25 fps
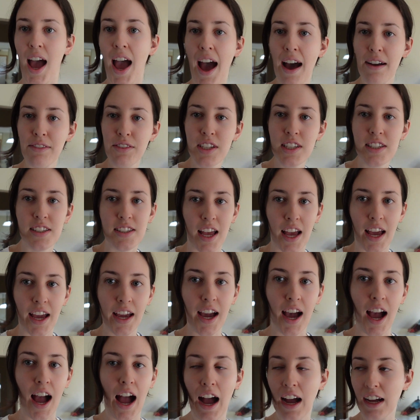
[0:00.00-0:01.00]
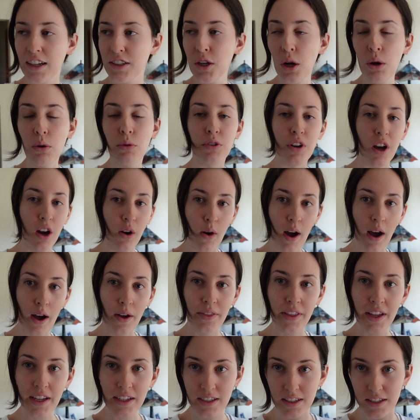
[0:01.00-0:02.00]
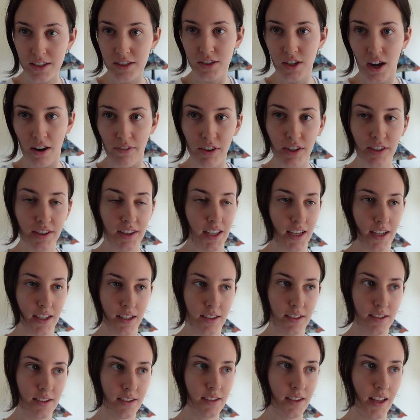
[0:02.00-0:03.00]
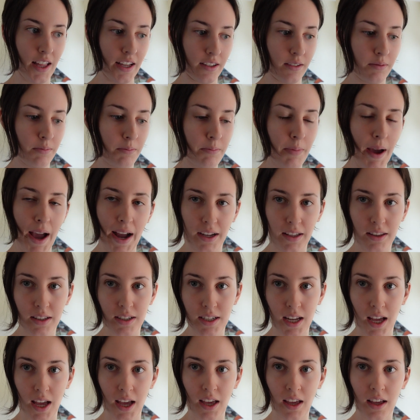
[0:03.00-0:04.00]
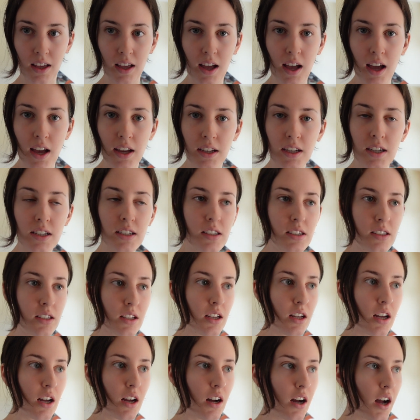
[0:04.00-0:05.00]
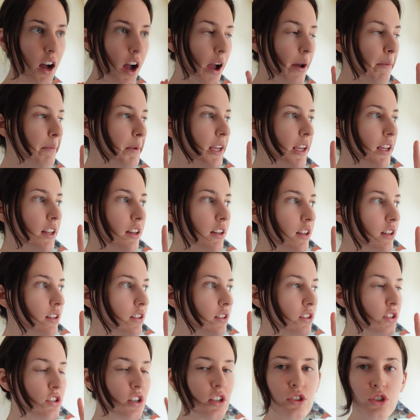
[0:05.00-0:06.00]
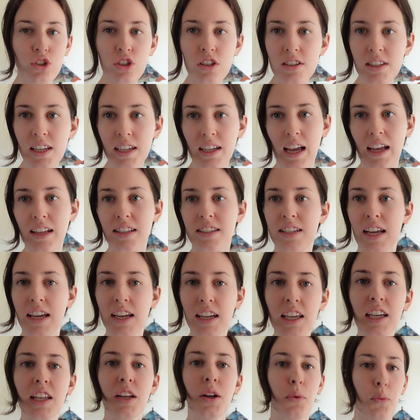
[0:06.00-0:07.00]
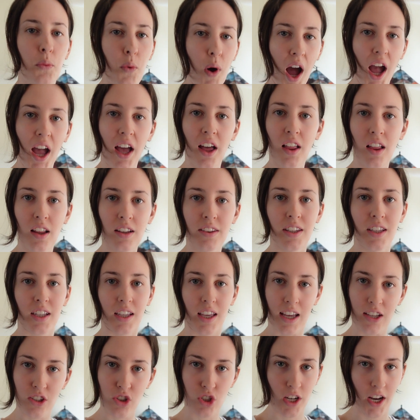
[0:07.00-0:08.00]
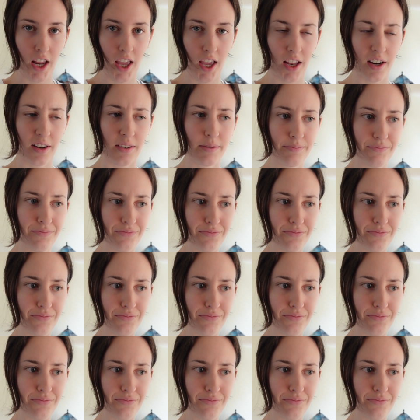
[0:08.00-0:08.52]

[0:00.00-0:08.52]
have to say, I don't know how they discovered this, like, back in the day. Because, I mean, it's just like, it's taking a while on the KitchenAid